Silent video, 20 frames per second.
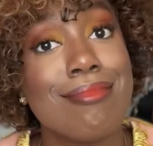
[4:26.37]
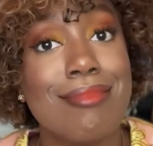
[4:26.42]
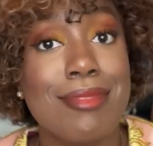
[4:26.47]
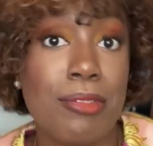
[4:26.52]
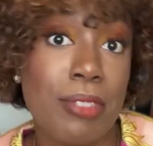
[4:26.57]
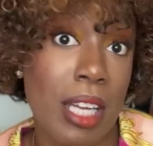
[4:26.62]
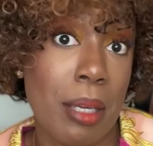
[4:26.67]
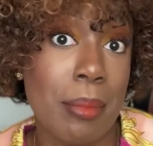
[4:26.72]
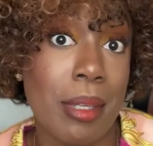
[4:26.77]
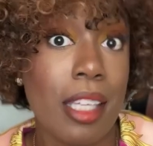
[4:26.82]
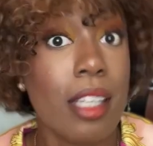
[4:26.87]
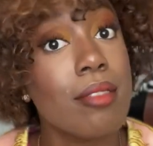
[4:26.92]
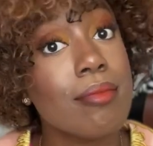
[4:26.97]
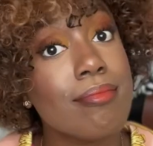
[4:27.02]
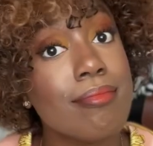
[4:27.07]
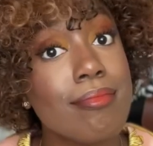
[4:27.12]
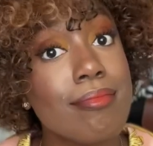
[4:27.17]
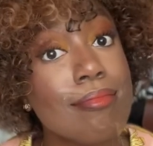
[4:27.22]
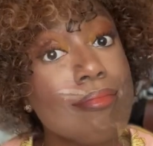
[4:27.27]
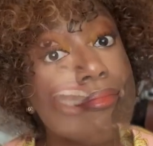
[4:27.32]
Fight me.
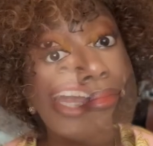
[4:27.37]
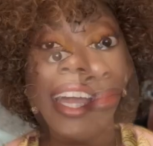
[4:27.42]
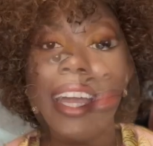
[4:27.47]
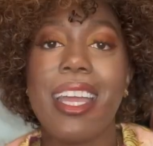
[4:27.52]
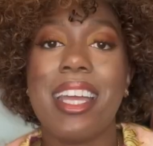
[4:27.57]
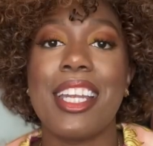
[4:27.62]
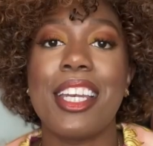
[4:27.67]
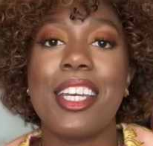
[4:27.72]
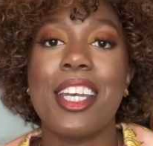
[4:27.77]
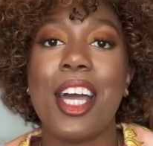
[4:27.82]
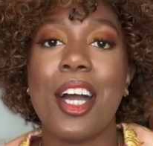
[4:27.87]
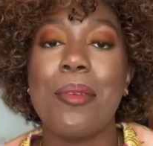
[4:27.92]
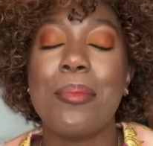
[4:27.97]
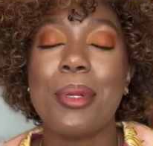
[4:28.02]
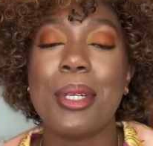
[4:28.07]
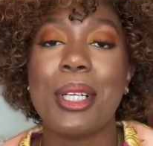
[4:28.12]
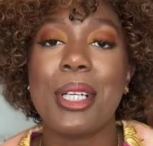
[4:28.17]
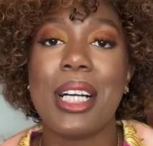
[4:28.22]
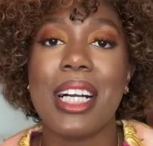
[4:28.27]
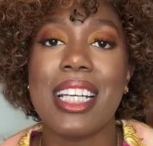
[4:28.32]
Okay,
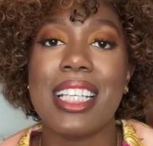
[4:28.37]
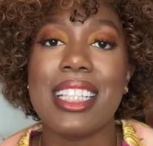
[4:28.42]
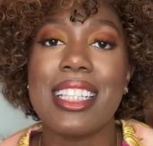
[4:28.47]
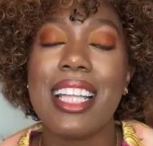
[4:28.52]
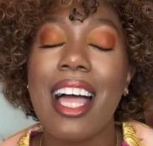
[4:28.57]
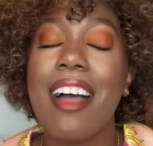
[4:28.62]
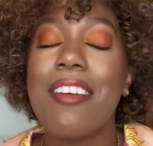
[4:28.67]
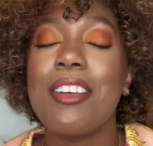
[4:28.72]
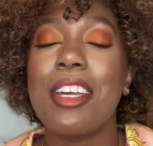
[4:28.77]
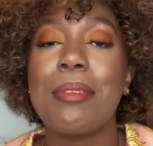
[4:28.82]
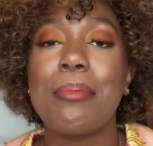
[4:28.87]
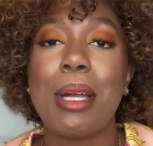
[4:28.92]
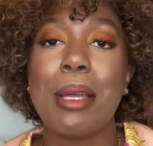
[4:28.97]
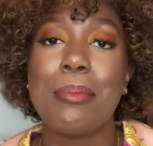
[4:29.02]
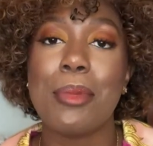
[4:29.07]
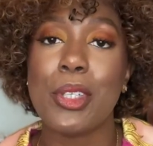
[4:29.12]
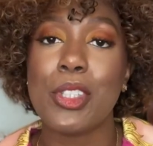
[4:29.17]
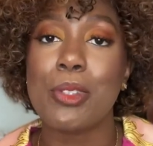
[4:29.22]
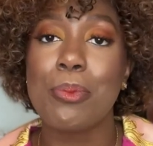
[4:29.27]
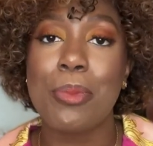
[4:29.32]
number 11, my
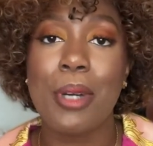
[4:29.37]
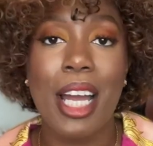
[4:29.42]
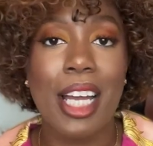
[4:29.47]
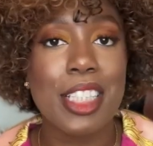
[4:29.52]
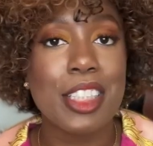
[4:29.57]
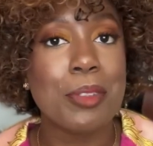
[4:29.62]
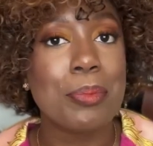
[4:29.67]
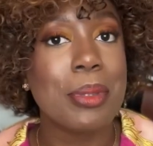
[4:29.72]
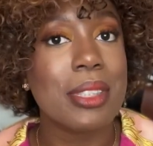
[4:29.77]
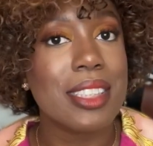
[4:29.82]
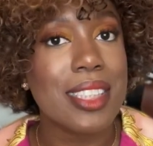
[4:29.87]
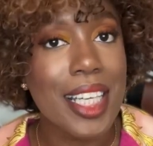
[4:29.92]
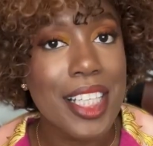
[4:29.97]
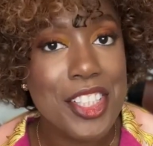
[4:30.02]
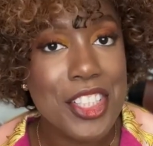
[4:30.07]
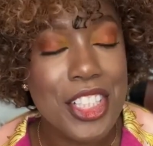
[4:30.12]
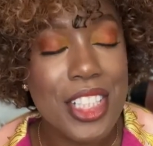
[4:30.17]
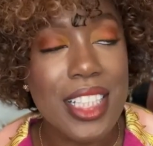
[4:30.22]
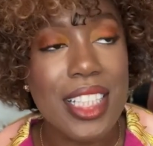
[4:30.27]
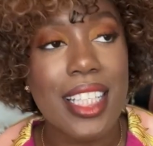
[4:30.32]
most prized
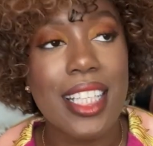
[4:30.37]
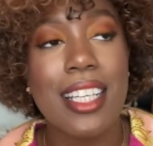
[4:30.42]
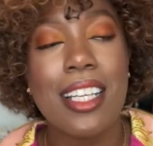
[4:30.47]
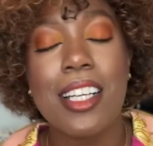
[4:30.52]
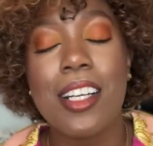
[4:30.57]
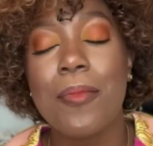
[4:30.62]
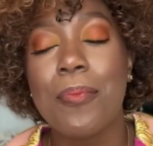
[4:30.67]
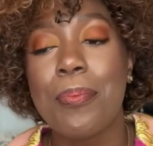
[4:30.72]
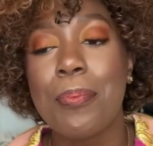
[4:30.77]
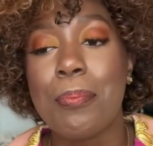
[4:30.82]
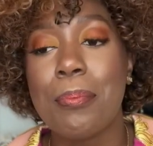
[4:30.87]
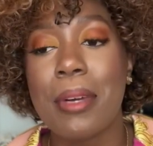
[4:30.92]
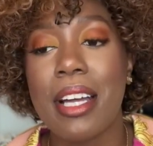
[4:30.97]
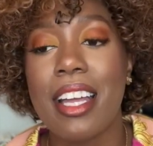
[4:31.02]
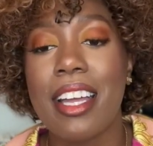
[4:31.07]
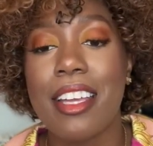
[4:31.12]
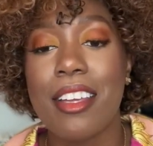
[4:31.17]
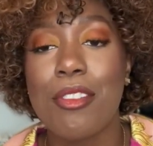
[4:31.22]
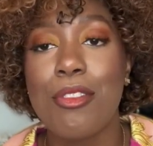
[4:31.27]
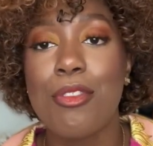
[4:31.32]
possession.
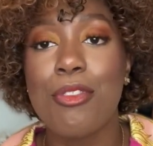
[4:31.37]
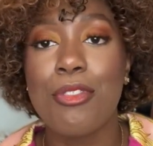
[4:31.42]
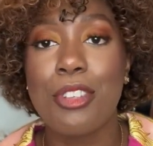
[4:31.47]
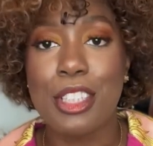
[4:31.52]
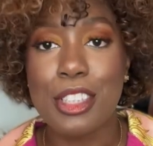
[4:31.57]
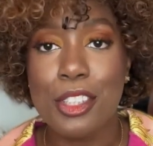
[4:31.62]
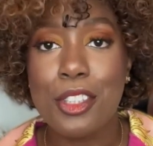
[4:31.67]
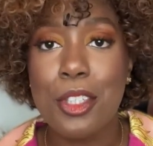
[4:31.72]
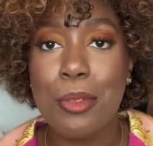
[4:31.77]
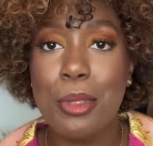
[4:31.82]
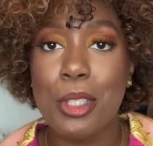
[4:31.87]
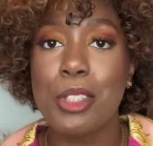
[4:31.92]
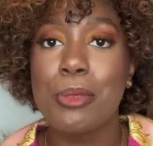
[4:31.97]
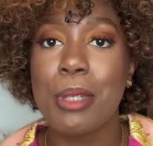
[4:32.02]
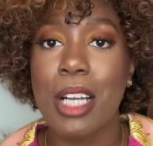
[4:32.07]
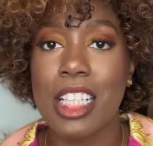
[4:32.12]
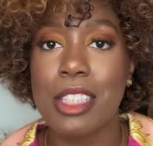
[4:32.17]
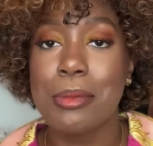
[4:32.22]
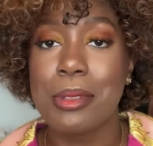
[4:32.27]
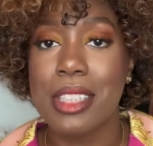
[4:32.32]
My physical most
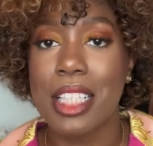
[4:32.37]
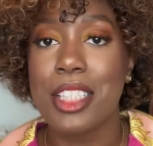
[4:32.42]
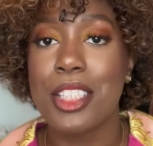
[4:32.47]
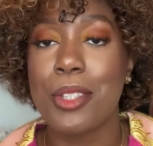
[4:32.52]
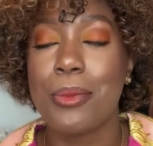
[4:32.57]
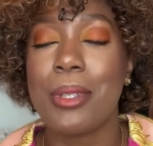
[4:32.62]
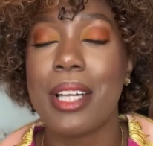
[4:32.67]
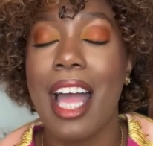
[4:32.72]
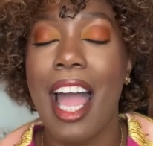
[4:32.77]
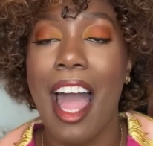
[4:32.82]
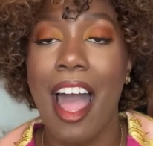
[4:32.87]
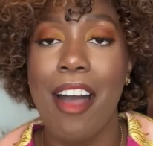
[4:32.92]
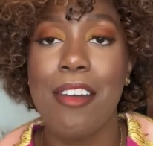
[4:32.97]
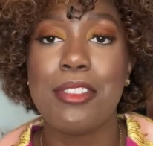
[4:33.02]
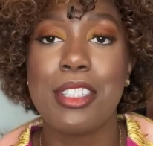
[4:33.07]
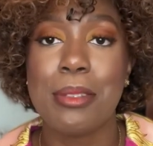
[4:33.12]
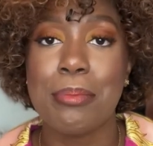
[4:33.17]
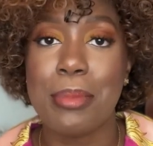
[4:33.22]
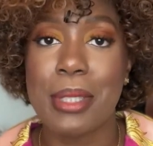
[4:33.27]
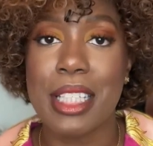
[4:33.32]
prized possession would have
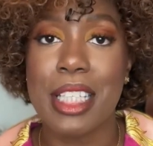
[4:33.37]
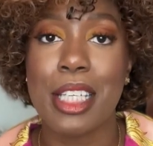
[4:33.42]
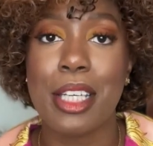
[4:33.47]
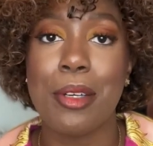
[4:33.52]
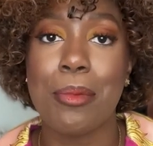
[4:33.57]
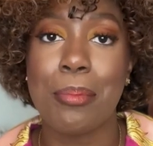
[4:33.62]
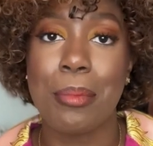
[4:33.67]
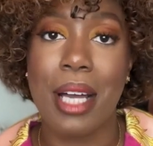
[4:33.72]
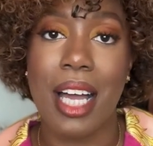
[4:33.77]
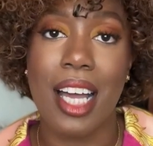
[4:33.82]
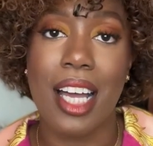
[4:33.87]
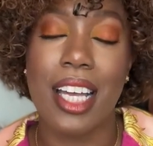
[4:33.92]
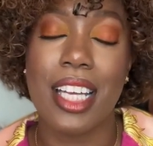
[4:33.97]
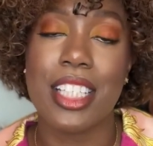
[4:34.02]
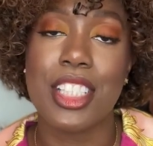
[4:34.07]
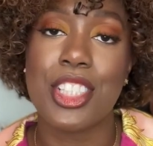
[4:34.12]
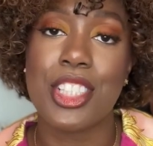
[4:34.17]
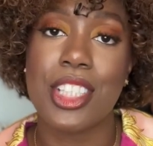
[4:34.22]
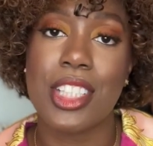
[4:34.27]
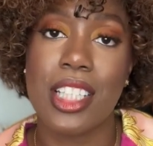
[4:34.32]
to be my
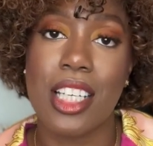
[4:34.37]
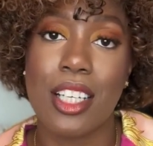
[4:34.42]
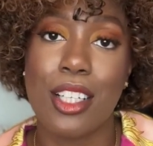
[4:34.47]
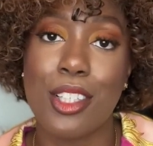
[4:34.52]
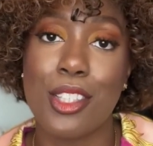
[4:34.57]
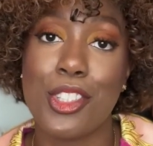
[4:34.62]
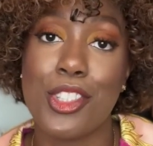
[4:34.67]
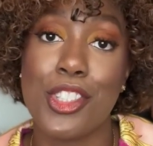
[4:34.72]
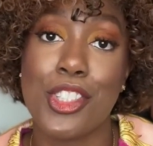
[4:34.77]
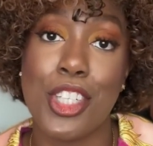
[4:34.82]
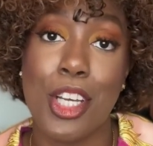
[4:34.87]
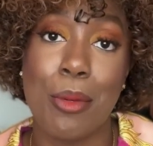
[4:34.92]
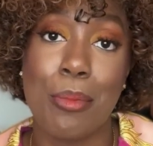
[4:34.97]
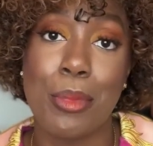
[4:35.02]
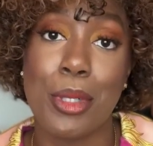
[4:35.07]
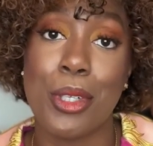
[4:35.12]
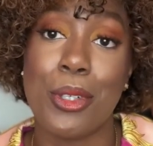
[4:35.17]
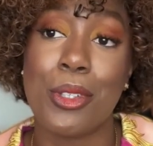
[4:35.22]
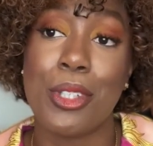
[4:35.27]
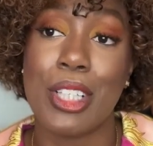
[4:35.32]
Chanel
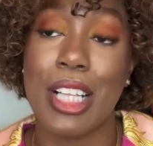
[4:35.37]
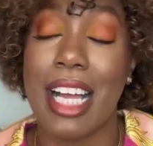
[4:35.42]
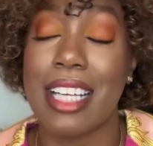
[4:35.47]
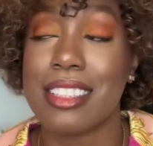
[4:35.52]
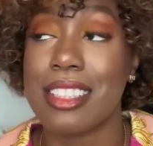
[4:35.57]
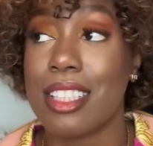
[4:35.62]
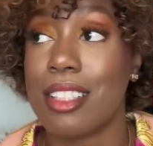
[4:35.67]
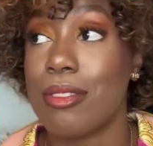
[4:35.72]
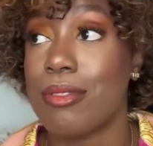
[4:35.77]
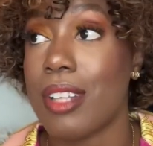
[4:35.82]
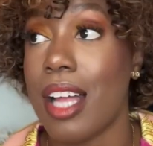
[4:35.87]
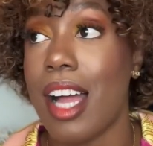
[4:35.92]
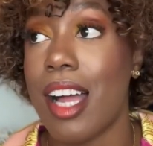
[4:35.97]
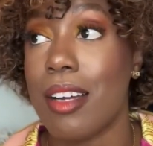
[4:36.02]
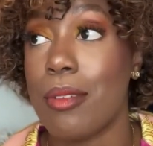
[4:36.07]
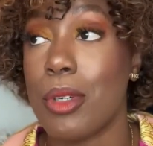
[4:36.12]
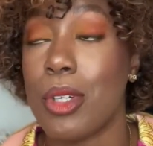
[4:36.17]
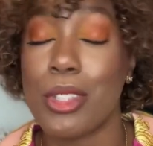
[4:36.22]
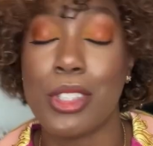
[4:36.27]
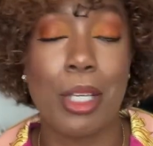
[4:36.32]
Jumbo Classic Flat
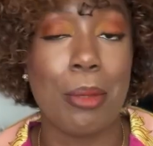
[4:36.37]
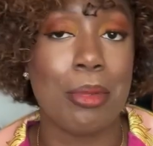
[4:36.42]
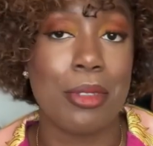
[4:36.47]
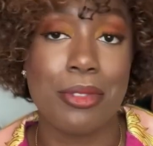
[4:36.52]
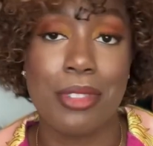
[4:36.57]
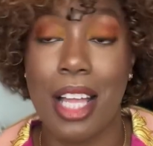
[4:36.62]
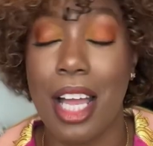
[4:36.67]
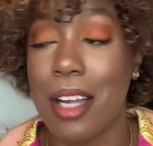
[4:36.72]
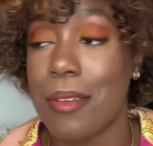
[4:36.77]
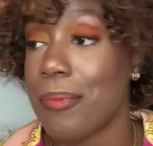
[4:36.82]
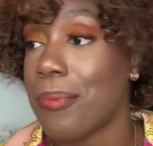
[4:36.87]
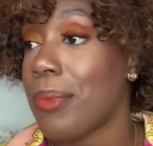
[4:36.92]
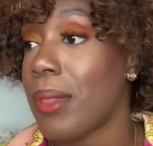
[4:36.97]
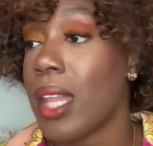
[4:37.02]
or Double Flat.